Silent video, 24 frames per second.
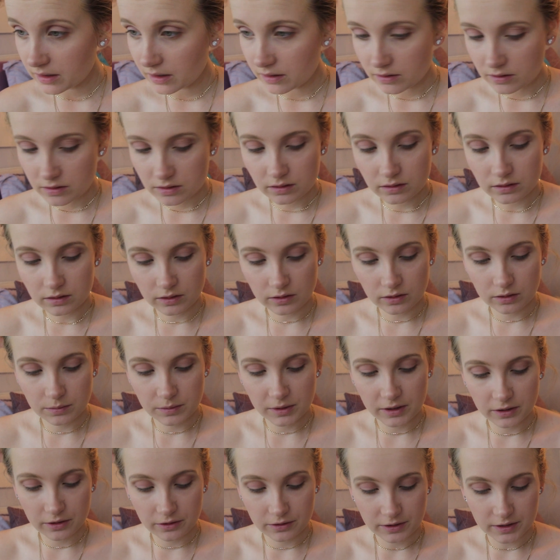that there's a little
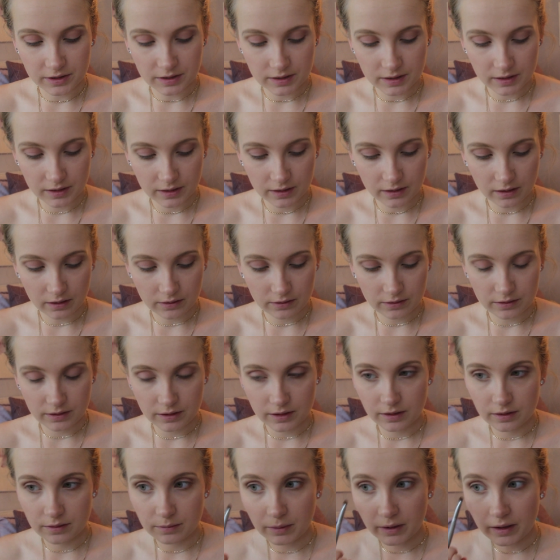bit of creasing
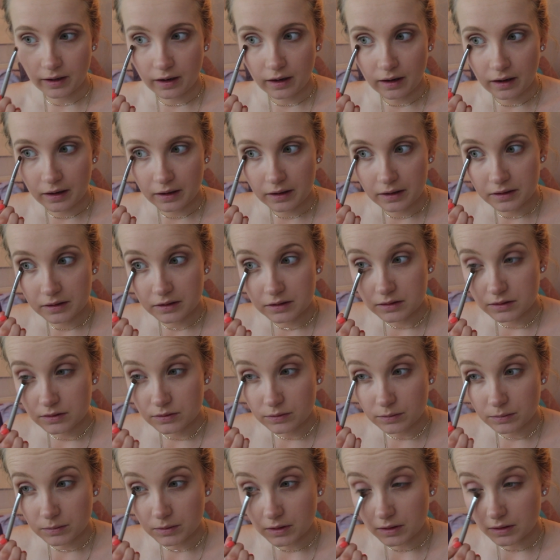underneath my eyes
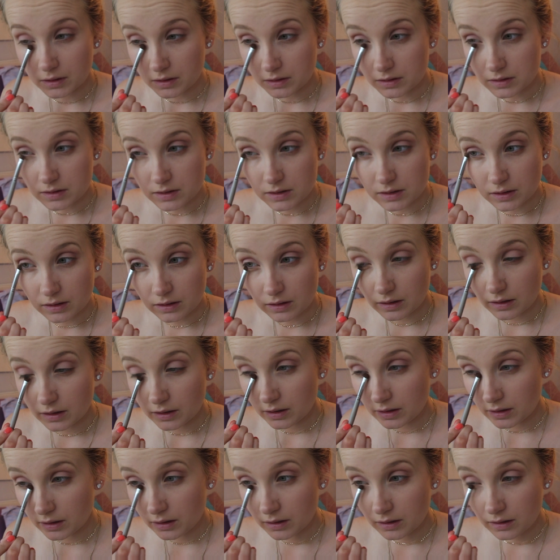from the
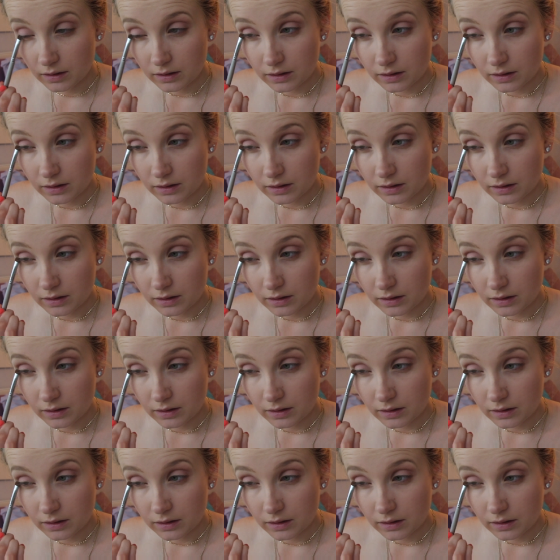concealer.